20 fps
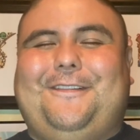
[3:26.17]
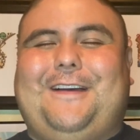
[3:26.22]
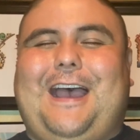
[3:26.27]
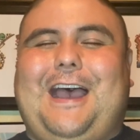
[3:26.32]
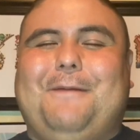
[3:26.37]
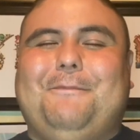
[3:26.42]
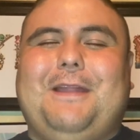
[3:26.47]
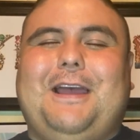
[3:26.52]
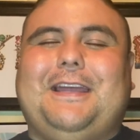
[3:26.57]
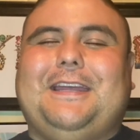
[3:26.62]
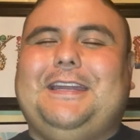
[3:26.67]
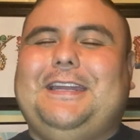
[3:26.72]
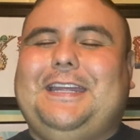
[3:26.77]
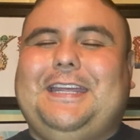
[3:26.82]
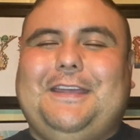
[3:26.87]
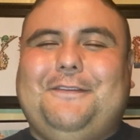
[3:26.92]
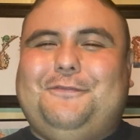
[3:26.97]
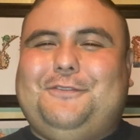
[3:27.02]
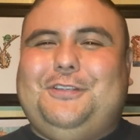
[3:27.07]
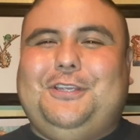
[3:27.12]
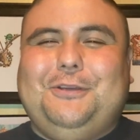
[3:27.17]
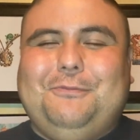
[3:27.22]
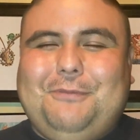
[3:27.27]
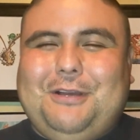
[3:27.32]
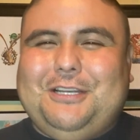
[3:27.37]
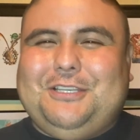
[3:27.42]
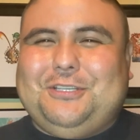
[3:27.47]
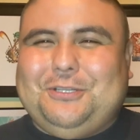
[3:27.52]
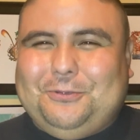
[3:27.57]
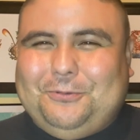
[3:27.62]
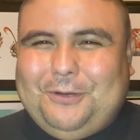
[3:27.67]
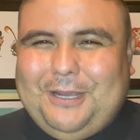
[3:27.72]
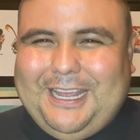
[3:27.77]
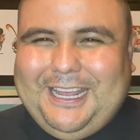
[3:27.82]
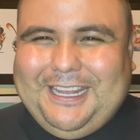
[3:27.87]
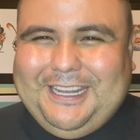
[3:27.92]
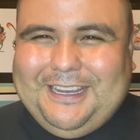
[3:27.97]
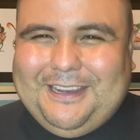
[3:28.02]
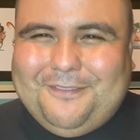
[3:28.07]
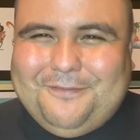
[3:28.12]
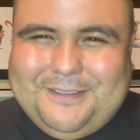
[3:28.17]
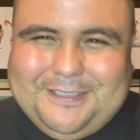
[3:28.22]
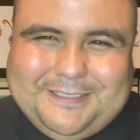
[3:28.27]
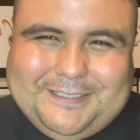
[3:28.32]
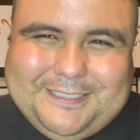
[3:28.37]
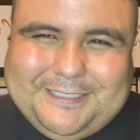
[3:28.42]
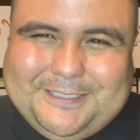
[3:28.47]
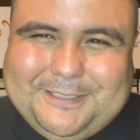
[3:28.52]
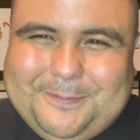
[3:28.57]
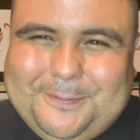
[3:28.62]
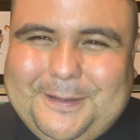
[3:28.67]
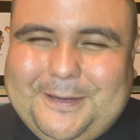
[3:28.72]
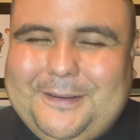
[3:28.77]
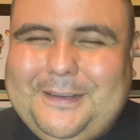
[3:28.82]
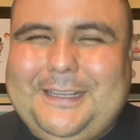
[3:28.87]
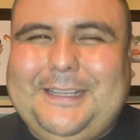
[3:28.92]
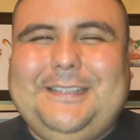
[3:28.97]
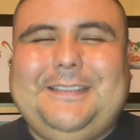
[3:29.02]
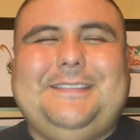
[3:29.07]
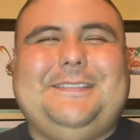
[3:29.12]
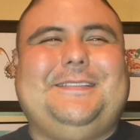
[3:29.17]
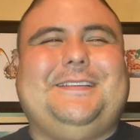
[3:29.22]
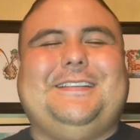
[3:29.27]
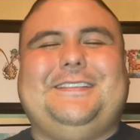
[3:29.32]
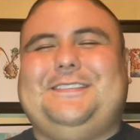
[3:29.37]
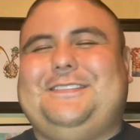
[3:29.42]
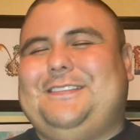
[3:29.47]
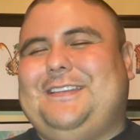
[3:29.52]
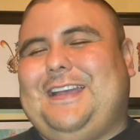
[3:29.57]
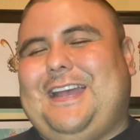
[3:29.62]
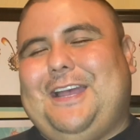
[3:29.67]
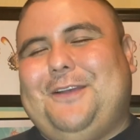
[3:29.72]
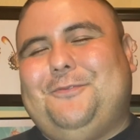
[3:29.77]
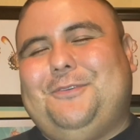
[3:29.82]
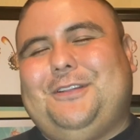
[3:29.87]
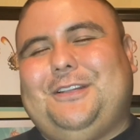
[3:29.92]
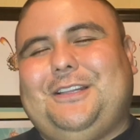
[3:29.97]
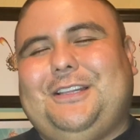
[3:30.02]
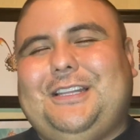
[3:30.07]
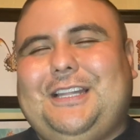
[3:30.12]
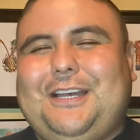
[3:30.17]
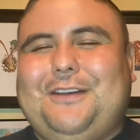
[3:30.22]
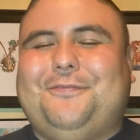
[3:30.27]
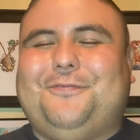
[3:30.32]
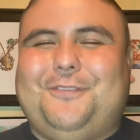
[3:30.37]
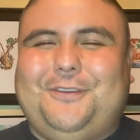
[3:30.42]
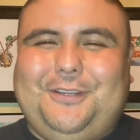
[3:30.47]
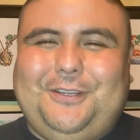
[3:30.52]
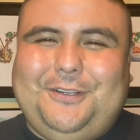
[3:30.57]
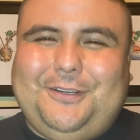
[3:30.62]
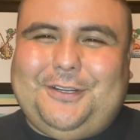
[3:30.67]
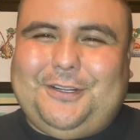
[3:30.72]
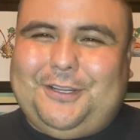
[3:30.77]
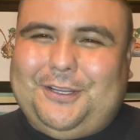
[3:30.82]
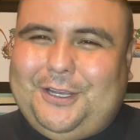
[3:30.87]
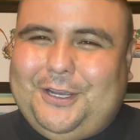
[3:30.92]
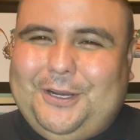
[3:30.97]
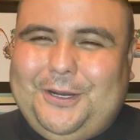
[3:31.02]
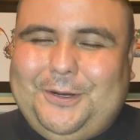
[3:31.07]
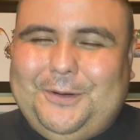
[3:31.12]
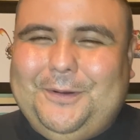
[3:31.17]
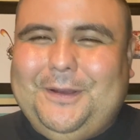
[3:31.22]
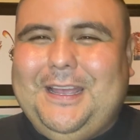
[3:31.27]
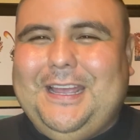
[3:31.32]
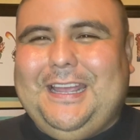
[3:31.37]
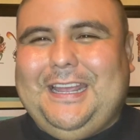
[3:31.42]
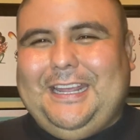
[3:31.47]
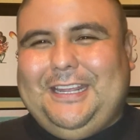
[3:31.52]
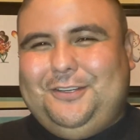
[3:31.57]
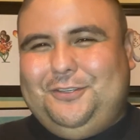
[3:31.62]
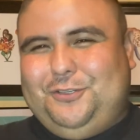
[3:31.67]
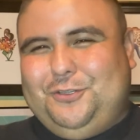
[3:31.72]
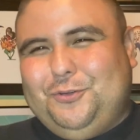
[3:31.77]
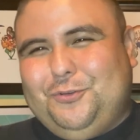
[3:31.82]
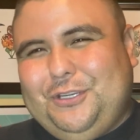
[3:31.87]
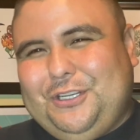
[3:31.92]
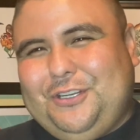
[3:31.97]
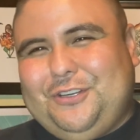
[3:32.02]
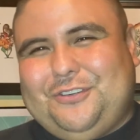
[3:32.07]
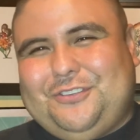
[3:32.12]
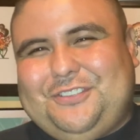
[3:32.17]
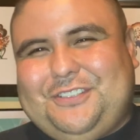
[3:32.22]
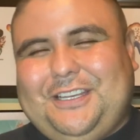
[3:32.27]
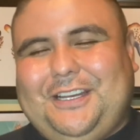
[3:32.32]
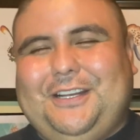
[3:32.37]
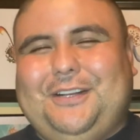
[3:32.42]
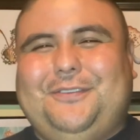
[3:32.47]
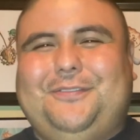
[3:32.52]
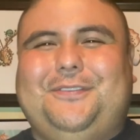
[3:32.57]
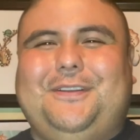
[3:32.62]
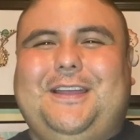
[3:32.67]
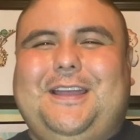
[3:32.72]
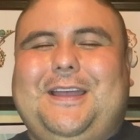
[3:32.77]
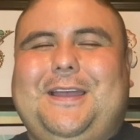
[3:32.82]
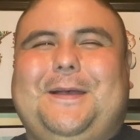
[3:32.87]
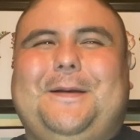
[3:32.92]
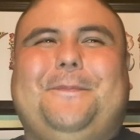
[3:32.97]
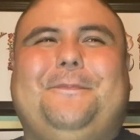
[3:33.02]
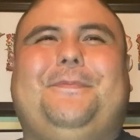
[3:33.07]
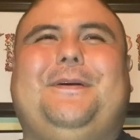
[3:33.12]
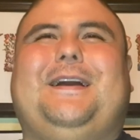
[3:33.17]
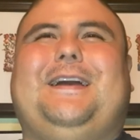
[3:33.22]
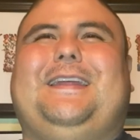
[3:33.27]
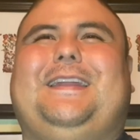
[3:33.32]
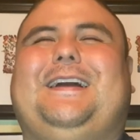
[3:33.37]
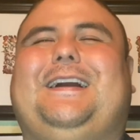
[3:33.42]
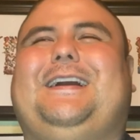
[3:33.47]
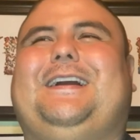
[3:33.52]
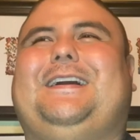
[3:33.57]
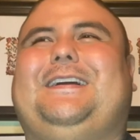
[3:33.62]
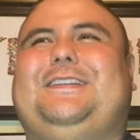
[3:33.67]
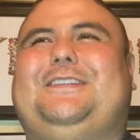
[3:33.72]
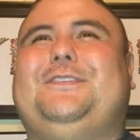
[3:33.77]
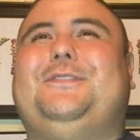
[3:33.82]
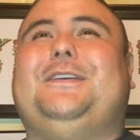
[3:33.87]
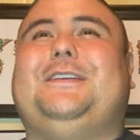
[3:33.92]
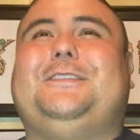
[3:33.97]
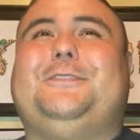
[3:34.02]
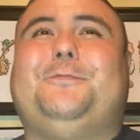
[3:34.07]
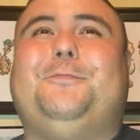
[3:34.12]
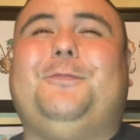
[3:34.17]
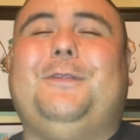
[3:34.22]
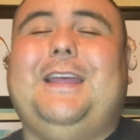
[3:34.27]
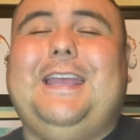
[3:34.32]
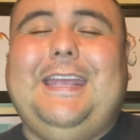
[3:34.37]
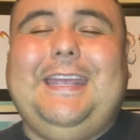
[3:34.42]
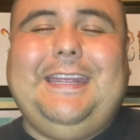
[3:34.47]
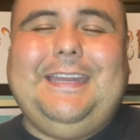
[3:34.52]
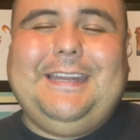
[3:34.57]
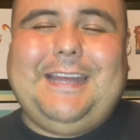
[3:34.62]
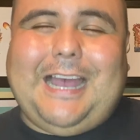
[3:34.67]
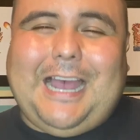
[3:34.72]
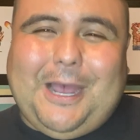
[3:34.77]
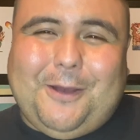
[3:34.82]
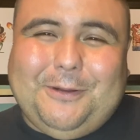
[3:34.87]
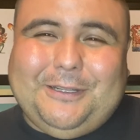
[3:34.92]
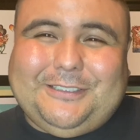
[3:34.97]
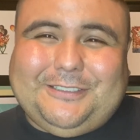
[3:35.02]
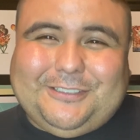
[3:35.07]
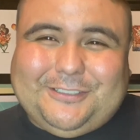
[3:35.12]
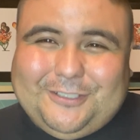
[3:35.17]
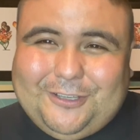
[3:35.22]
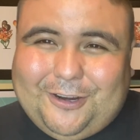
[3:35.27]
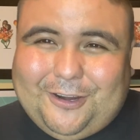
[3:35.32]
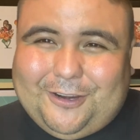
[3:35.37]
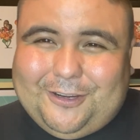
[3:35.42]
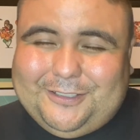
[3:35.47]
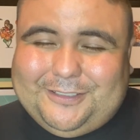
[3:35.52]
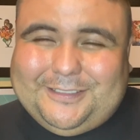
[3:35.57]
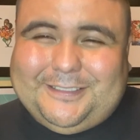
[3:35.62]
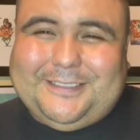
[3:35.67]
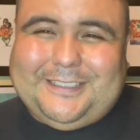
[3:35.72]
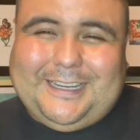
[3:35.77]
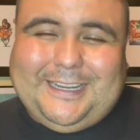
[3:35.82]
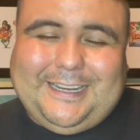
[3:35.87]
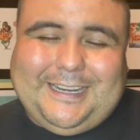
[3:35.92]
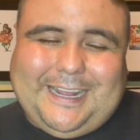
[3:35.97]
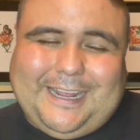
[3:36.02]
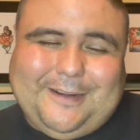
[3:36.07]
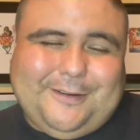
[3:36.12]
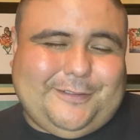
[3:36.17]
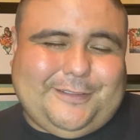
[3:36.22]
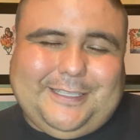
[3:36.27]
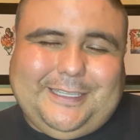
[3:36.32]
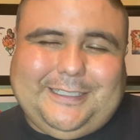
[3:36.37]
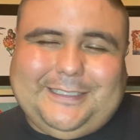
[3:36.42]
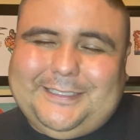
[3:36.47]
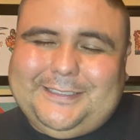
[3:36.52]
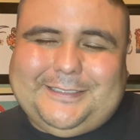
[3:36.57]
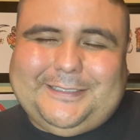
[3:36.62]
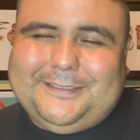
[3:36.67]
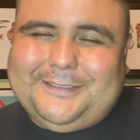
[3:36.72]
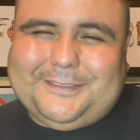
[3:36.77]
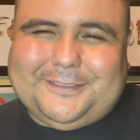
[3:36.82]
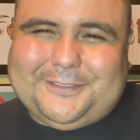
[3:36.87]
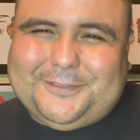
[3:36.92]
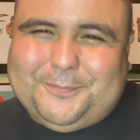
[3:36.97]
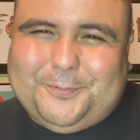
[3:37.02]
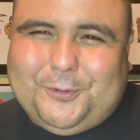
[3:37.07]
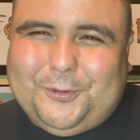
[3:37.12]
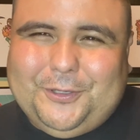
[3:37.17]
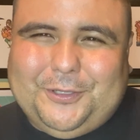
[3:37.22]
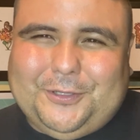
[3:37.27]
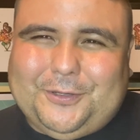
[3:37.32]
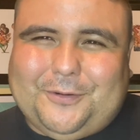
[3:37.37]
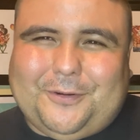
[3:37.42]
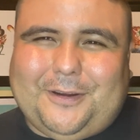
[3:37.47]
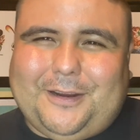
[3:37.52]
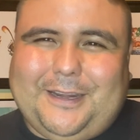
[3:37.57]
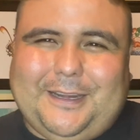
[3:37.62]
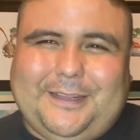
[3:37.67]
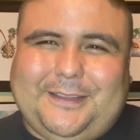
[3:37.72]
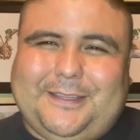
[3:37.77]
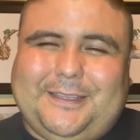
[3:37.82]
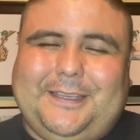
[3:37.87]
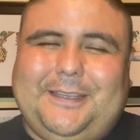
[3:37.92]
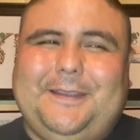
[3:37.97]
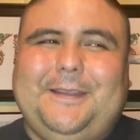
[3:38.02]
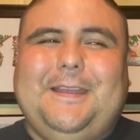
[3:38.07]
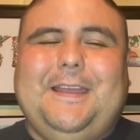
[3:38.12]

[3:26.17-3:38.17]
not going to give too much away of this experience because I would love for you to go and do it yourself. But to explain how it starts, and I don't think this is a spoiler or anything,